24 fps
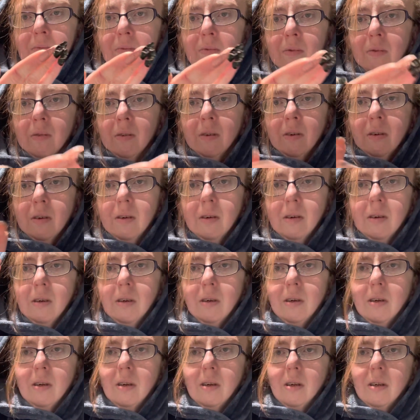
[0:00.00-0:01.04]

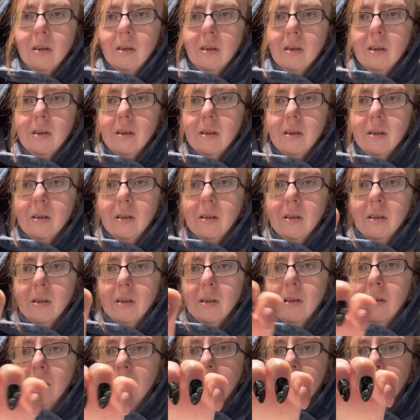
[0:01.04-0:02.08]

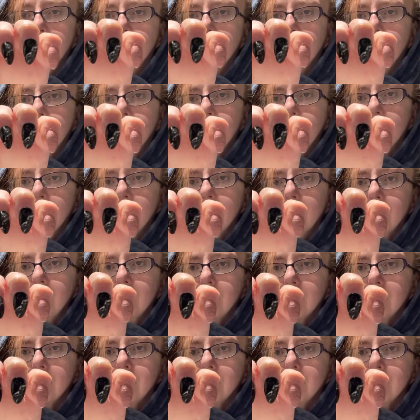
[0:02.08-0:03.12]
Nothing is said.